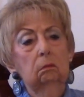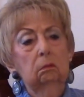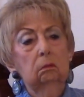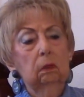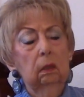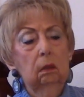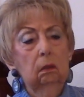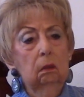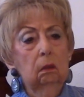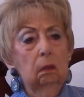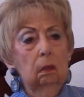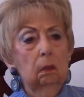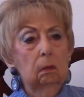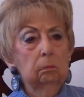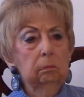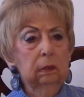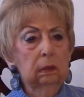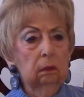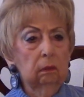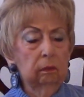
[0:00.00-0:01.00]
they
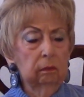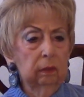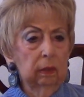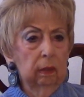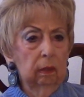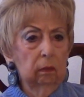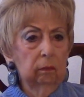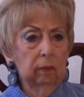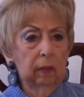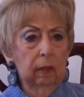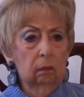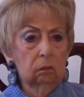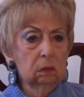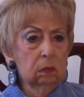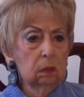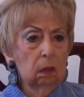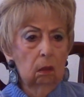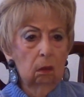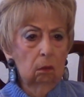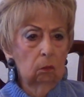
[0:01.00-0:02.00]
built there. That was
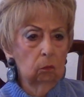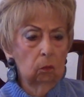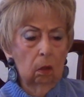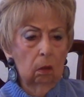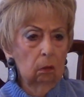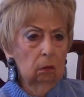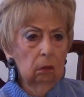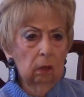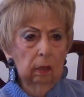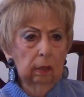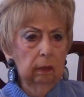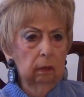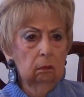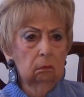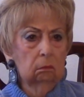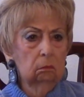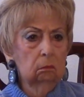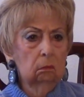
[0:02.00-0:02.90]
all raw land,